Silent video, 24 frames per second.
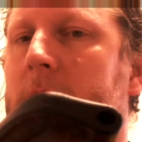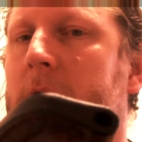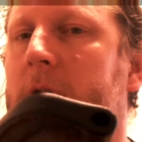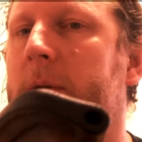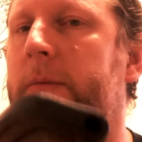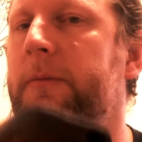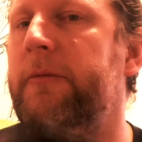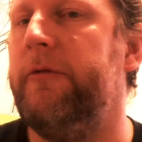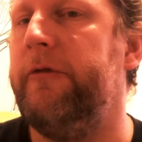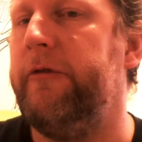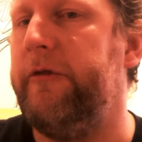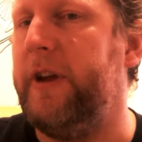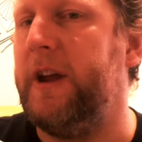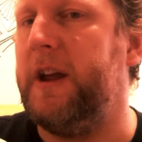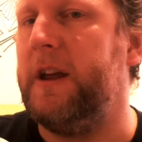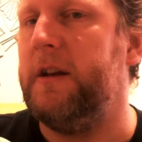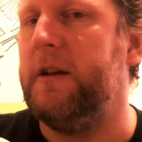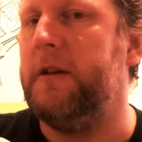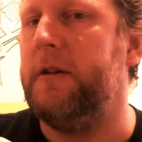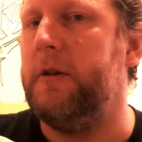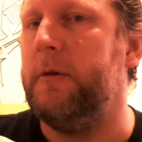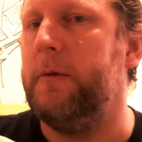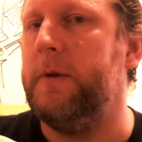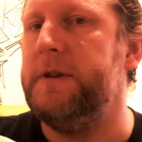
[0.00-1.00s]
I'm
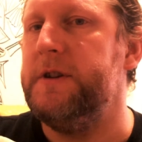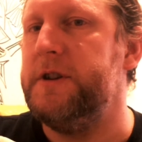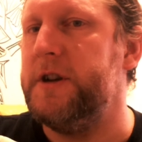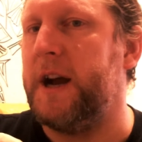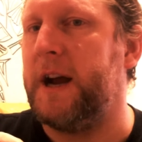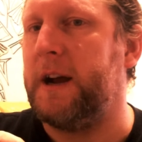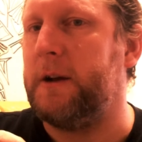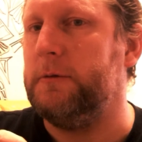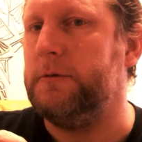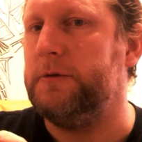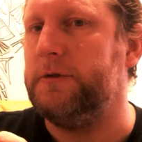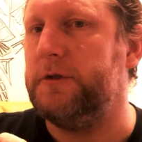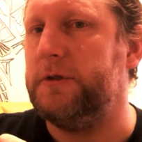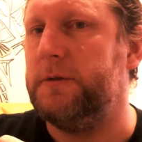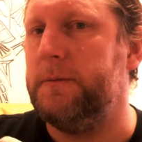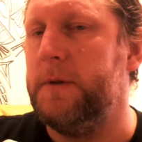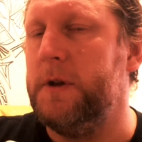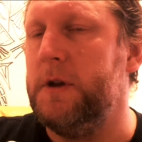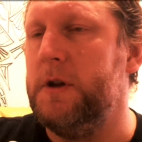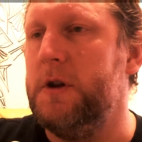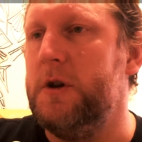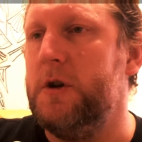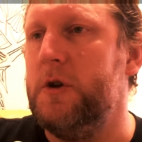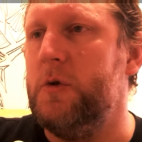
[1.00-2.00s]
thinking of doing Jackals,
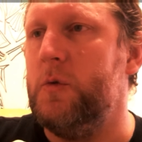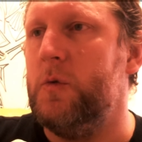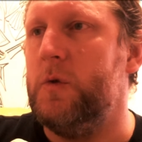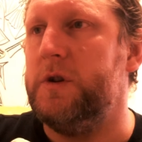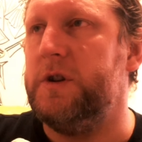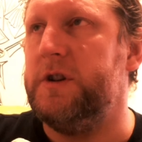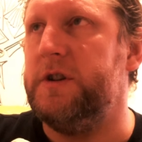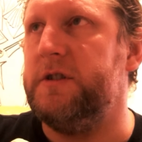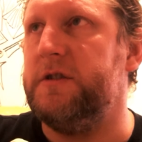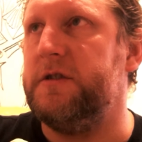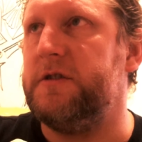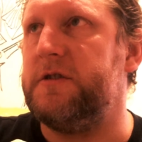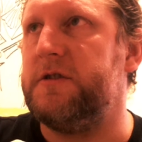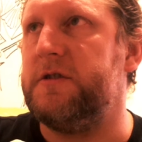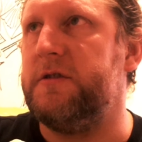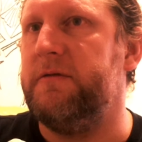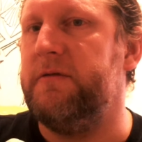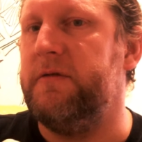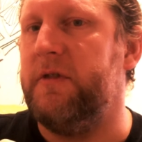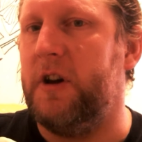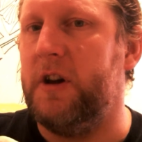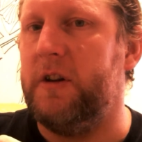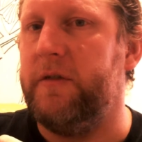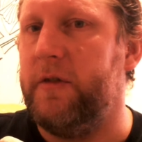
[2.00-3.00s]
which is a
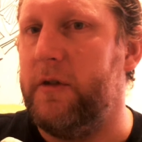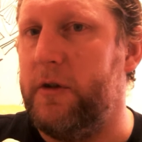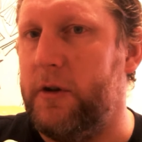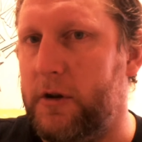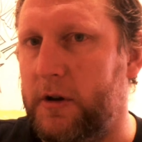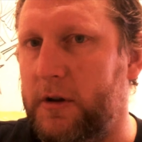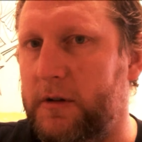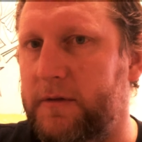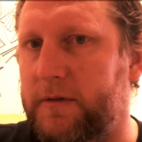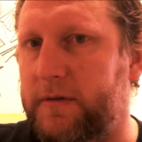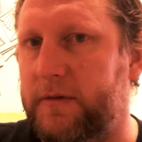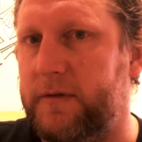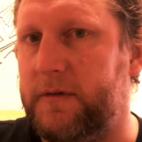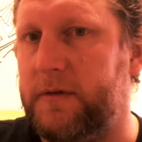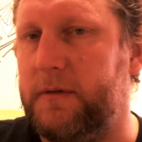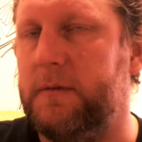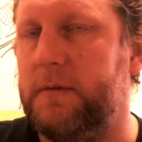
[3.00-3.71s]
survivor knife,